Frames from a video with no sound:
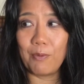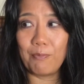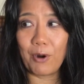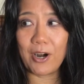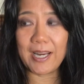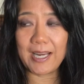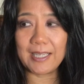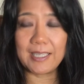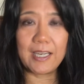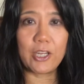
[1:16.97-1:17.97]
Bernie
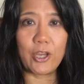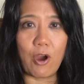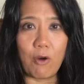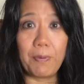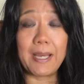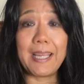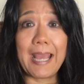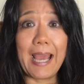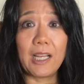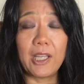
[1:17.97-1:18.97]
didn't go, but he
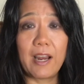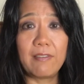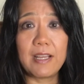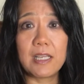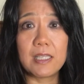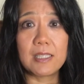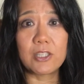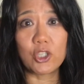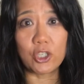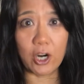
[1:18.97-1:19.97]
had a lot of his
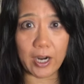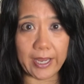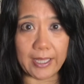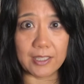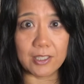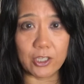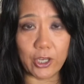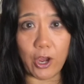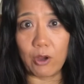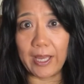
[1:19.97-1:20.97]
surrogates
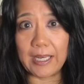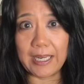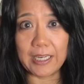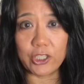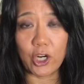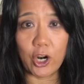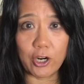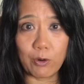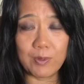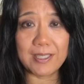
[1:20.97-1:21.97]
go. Like Nina
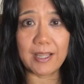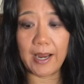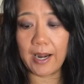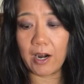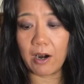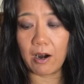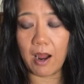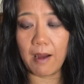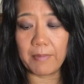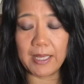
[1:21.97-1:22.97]
Turner was there.
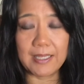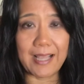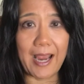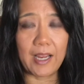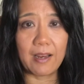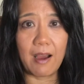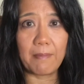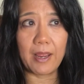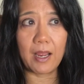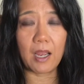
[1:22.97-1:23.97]
His
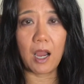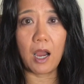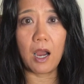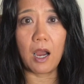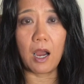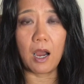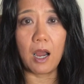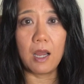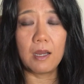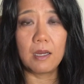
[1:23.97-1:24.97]
economic
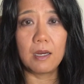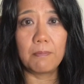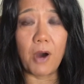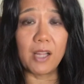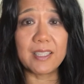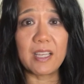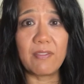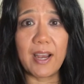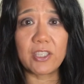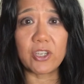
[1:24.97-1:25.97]
policy
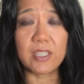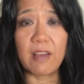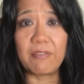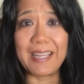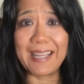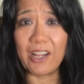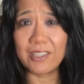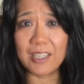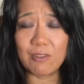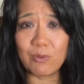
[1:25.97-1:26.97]
advisor Stephanie
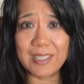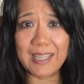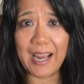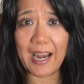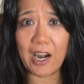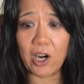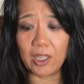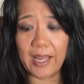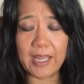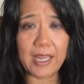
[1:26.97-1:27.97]
Kelton was there.
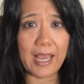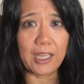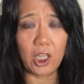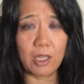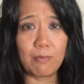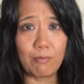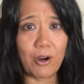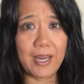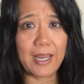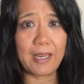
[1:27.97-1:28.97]
Like
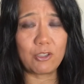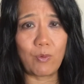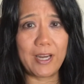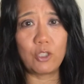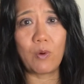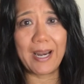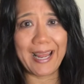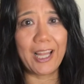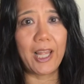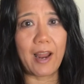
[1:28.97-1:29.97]
Bernie 2020
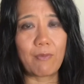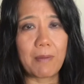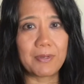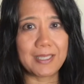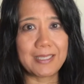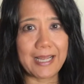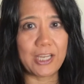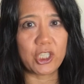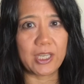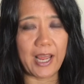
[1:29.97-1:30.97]
had a lot of
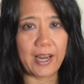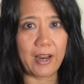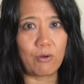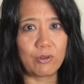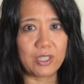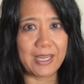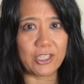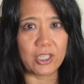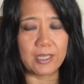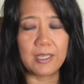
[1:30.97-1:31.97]
representation at Netroots
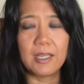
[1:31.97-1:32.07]
Nation.